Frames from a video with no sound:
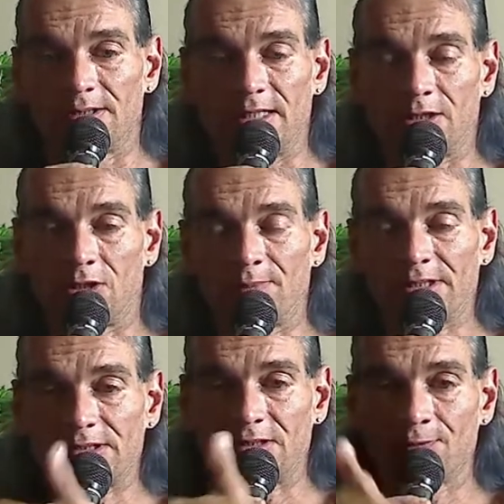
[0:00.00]
take all my
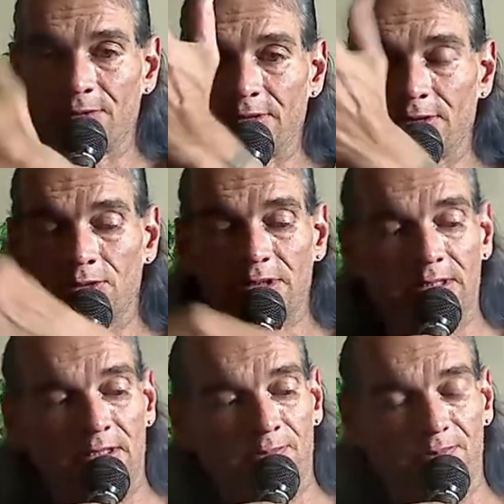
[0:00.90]
stuff and load it
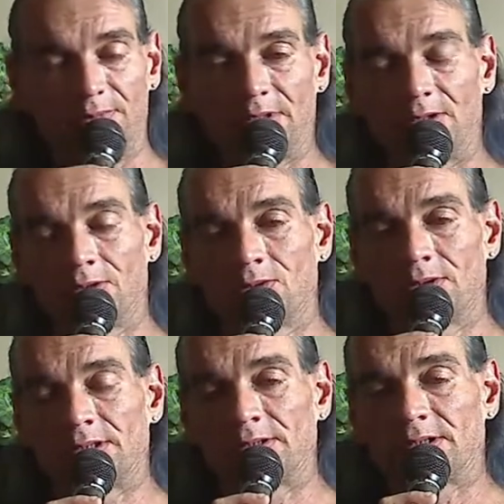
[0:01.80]
up, you know,
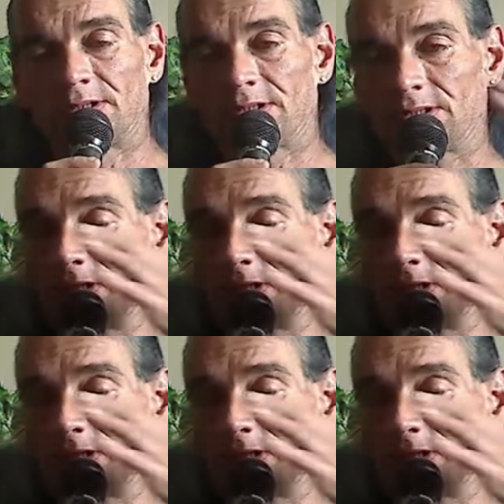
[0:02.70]
and because